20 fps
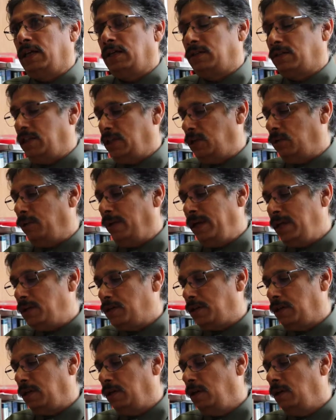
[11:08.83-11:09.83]

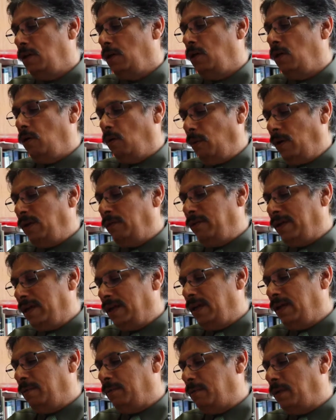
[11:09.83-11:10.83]
situation, one
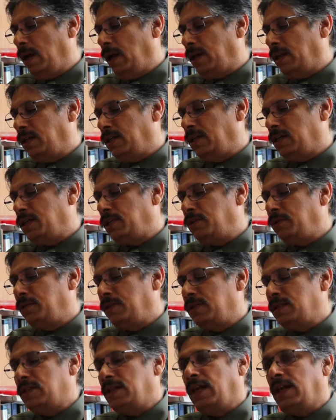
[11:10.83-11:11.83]
very important issue
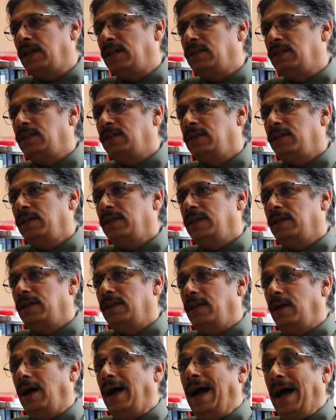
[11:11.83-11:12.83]
is that
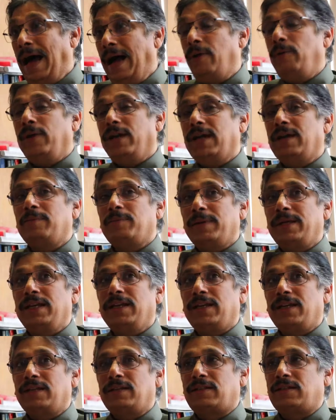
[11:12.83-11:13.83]
how a
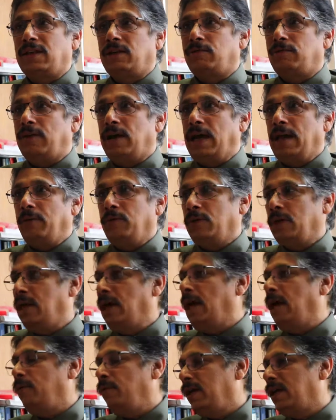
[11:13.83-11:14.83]
company can survive, or
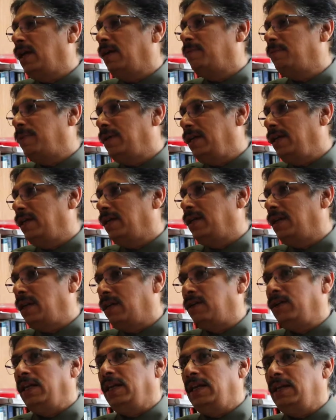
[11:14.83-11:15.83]
how a company
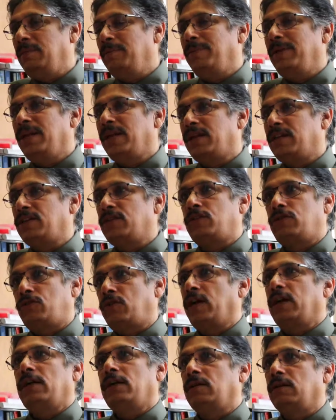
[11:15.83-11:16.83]
can really make its
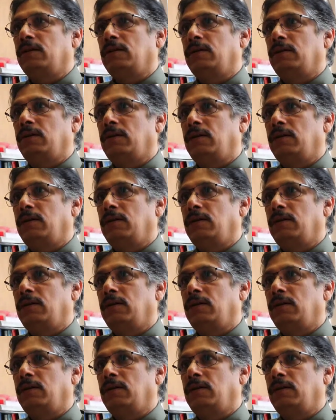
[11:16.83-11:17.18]
struggle